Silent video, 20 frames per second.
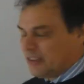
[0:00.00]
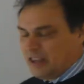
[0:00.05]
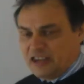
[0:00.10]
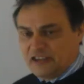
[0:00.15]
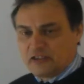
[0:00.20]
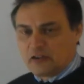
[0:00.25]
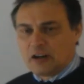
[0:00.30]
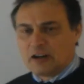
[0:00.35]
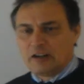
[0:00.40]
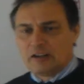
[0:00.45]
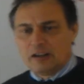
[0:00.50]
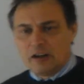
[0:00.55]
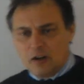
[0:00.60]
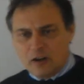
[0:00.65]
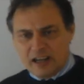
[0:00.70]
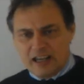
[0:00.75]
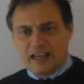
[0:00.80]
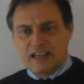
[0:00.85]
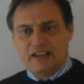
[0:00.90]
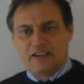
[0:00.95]
These are a
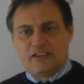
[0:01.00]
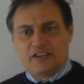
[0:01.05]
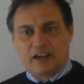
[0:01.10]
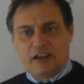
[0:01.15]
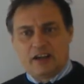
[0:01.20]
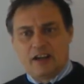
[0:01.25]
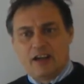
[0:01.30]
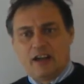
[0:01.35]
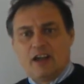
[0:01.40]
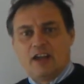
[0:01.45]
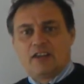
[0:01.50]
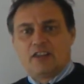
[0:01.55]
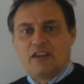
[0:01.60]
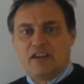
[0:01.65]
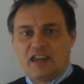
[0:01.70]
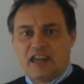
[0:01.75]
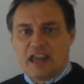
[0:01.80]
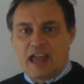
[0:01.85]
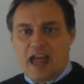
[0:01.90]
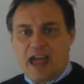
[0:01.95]
lot easier than
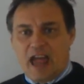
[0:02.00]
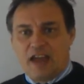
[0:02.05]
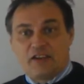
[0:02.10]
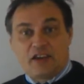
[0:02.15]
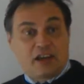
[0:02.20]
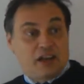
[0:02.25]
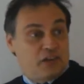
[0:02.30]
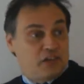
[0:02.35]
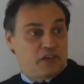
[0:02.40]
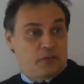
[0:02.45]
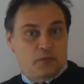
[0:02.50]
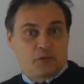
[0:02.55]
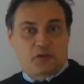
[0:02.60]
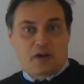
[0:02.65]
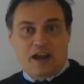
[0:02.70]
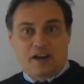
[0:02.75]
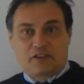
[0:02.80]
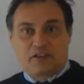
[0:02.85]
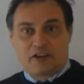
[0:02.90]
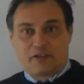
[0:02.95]
the adding and
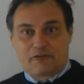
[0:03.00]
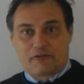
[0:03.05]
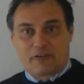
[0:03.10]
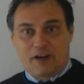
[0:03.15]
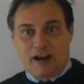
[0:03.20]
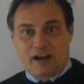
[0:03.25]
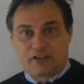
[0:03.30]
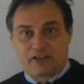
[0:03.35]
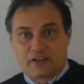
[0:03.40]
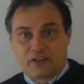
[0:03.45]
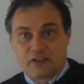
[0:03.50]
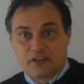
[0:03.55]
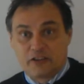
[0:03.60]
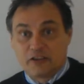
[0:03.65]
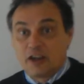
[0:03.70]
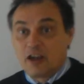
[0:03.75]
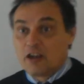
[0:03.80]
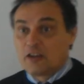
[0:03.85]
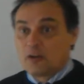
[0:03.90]
subtracting fractions